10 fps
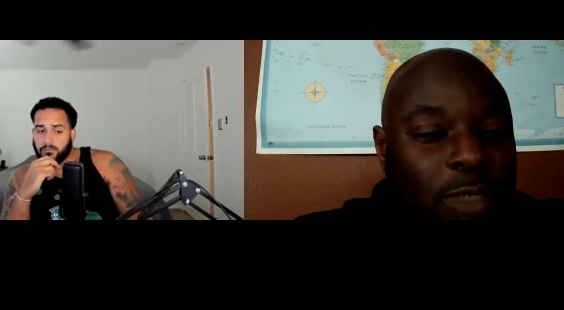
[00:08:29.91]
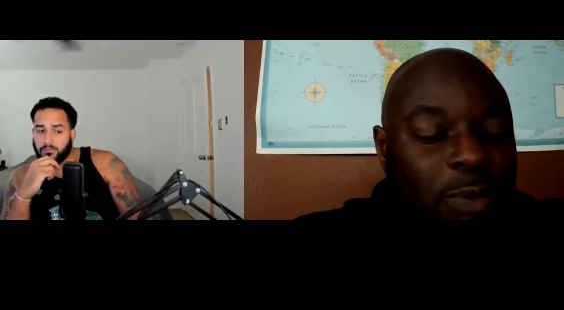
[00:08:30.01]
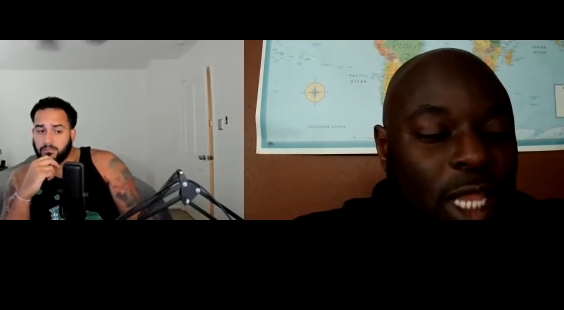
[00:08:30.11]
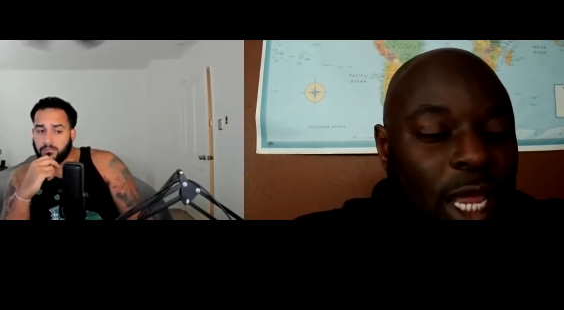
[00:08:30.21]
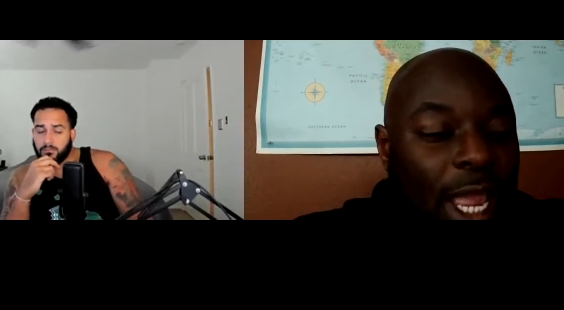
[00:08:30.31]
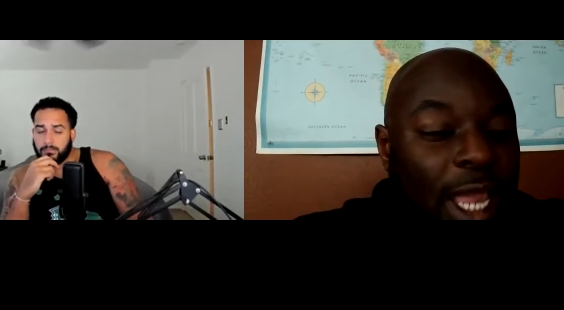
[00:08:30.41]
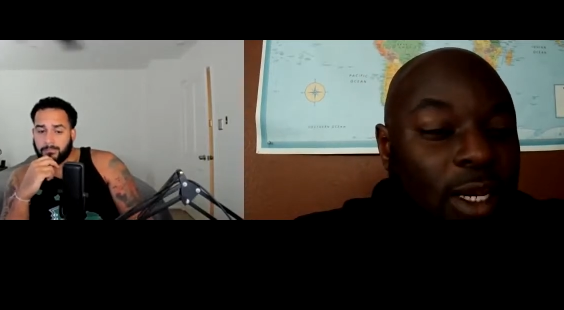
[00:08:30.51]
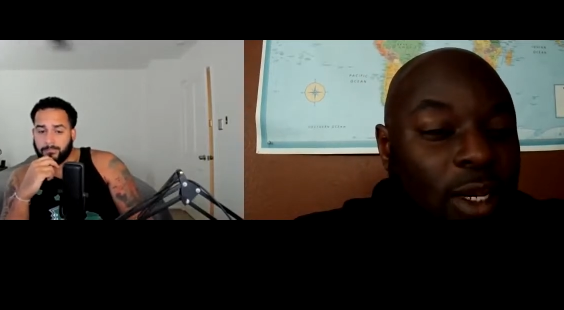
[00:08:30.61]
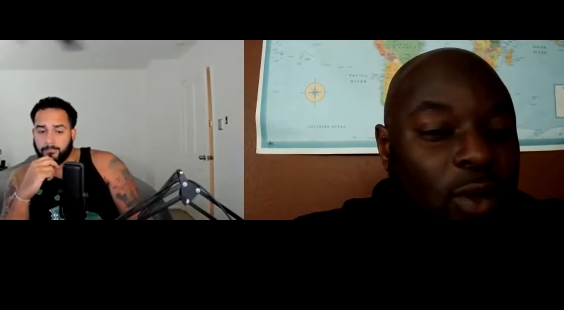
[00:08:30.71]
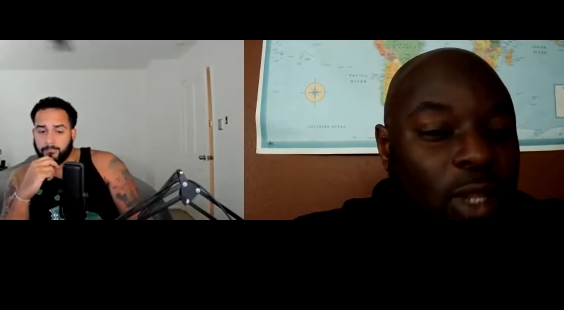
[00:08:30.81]
Speaker 1: to be like,
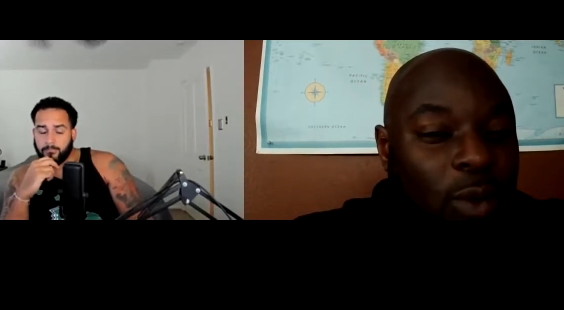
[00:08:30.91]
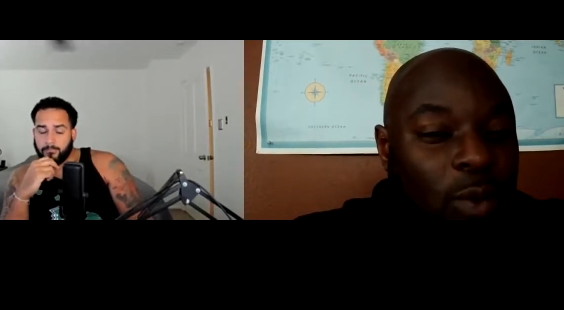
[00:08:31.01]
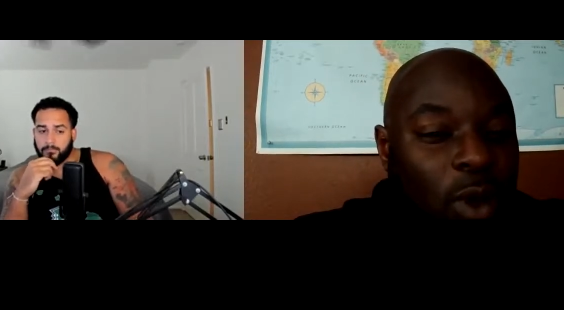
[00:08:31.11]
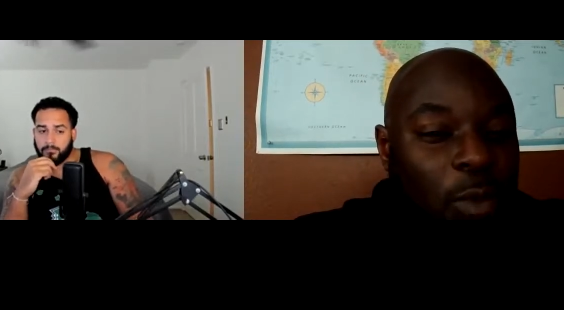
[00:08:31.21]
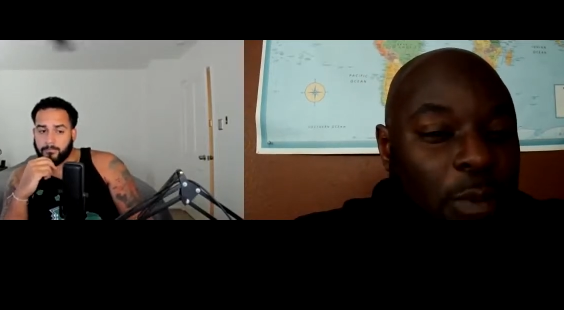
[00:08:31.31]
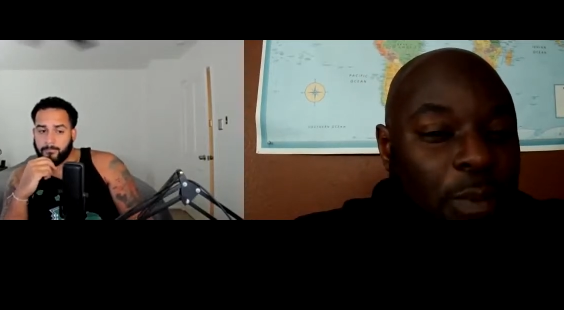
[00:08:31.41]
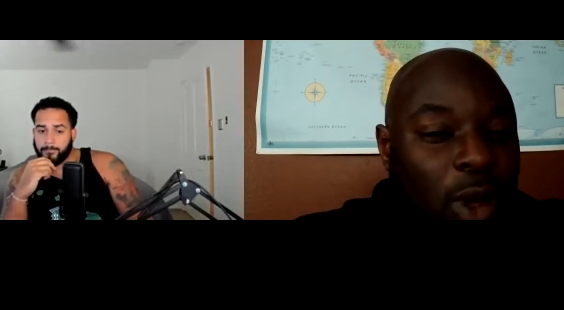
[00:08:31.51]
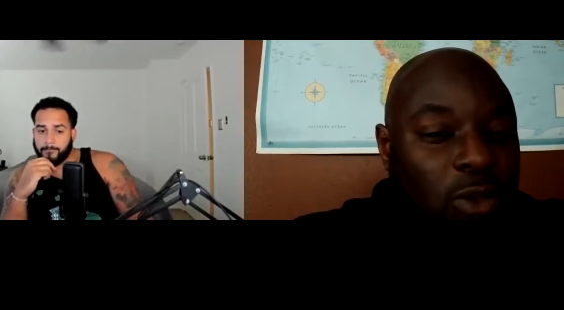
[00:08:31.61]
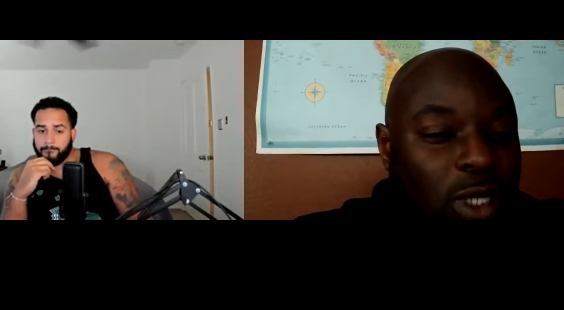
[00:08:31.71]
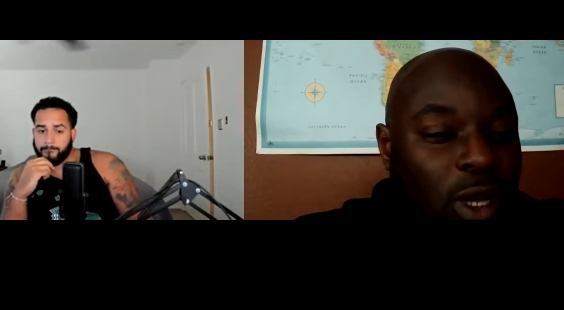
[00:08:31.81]
hey, dude, like on my post,